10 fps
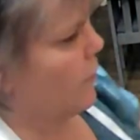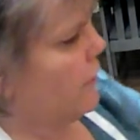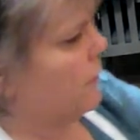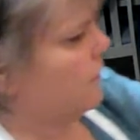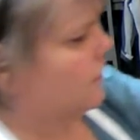going
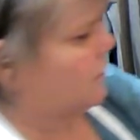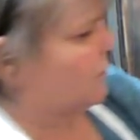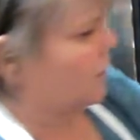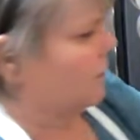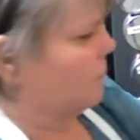to just
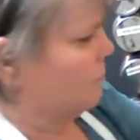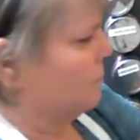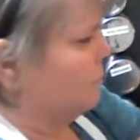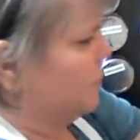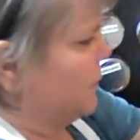
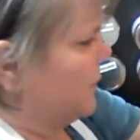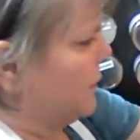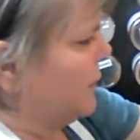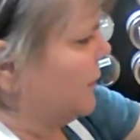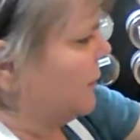put it
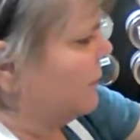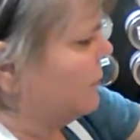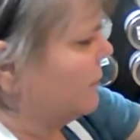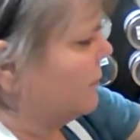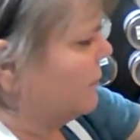in here,
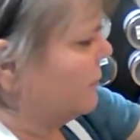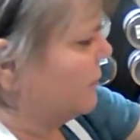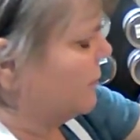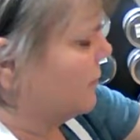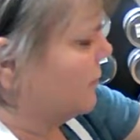
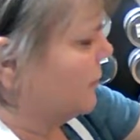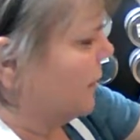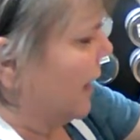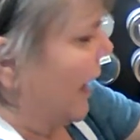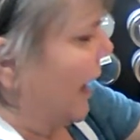
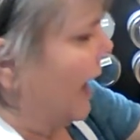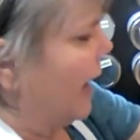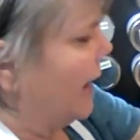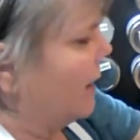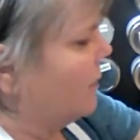
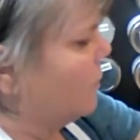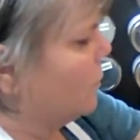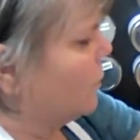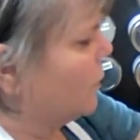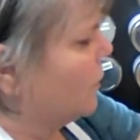and
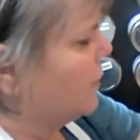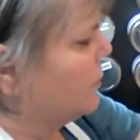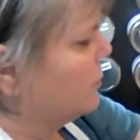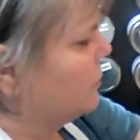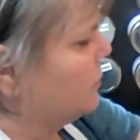we're going
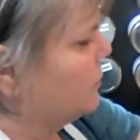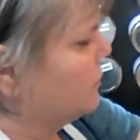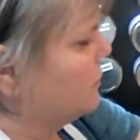to,